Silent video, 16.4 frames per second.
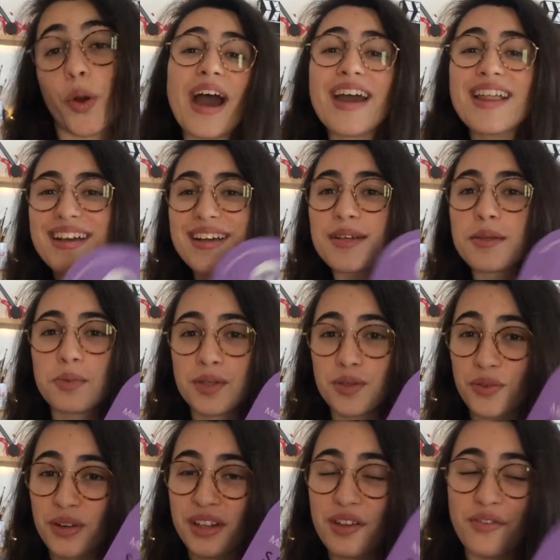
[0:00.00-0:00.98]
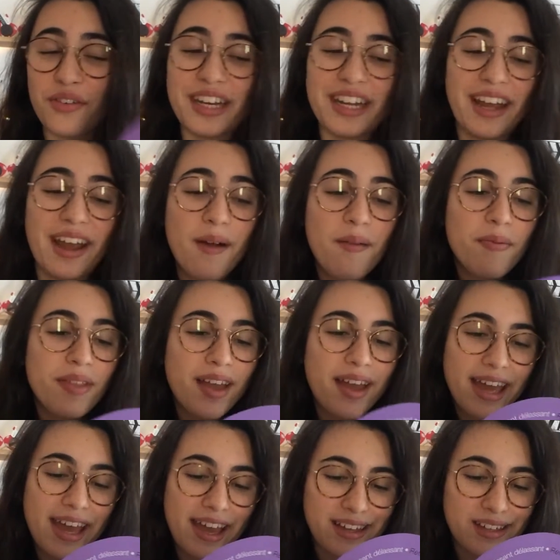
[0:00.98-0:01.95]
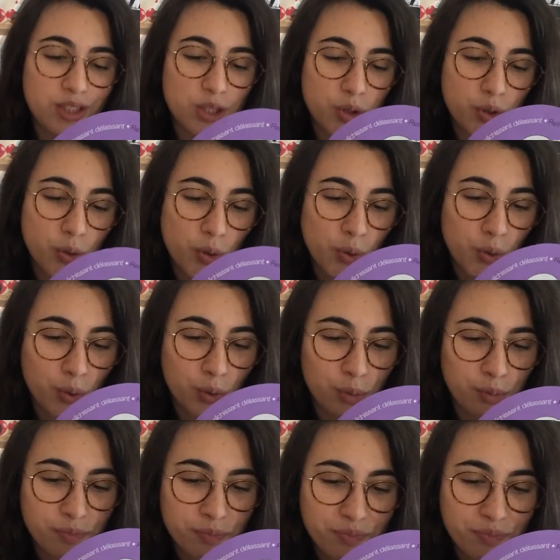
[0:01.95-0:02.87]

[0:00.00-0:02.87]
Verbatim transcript: I think it was really funny and cool.